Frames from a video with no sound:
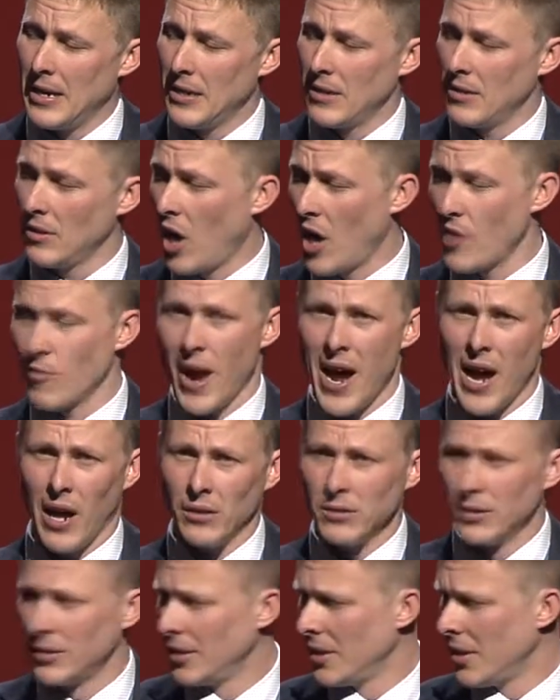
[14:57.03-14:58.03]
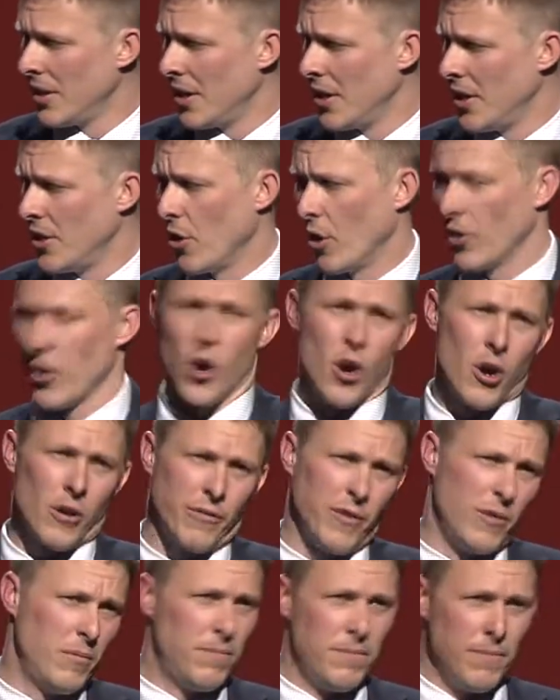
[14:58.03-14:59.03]
light rail, you're on the hook
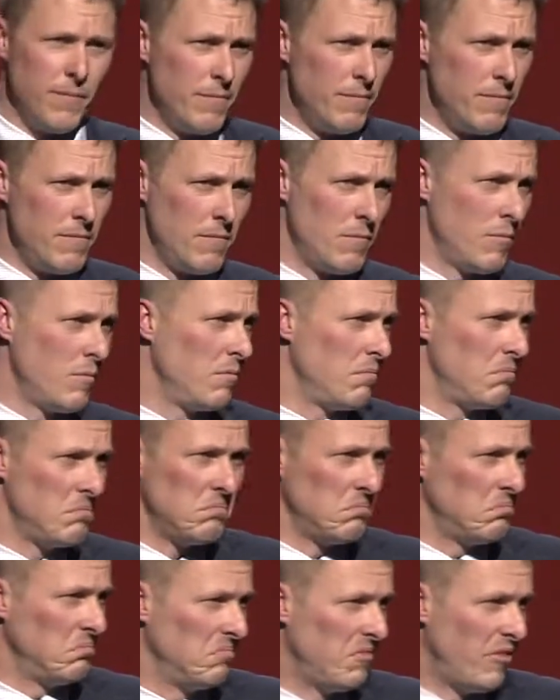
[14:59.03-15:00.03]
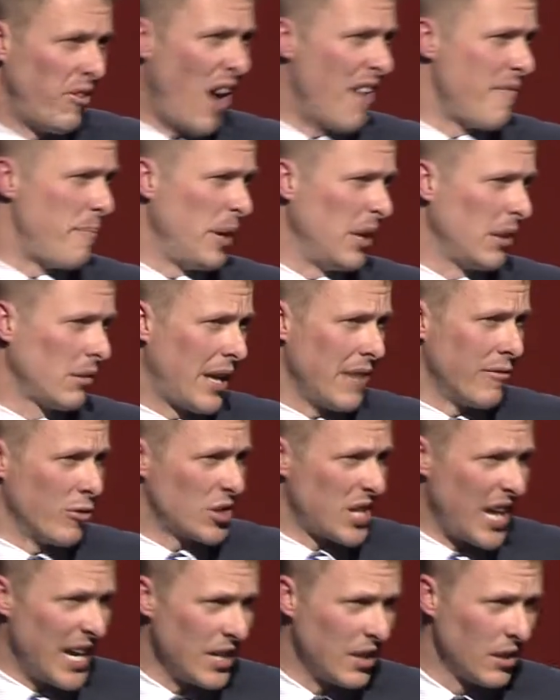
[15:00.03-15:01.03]
for $5 billion, give or
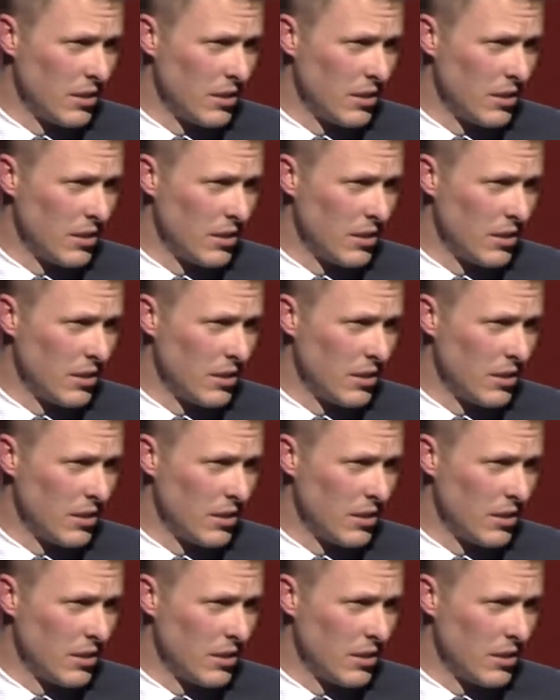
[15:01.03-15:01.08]
take.